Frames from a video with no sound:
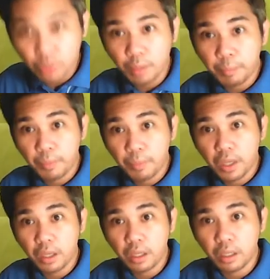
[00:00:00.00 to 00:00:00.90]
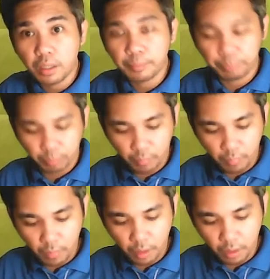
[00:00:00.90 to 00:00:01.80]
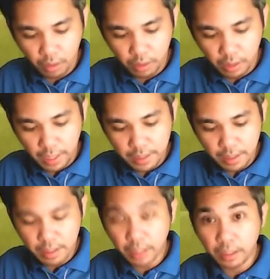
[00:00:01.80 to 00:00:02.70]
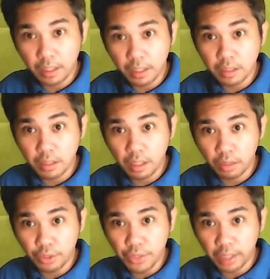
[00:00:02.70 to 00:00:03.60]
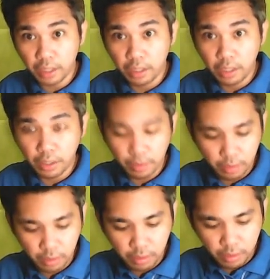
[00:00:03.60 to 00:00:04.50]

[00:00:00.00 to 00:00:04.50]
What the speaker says: So the lines intersected here,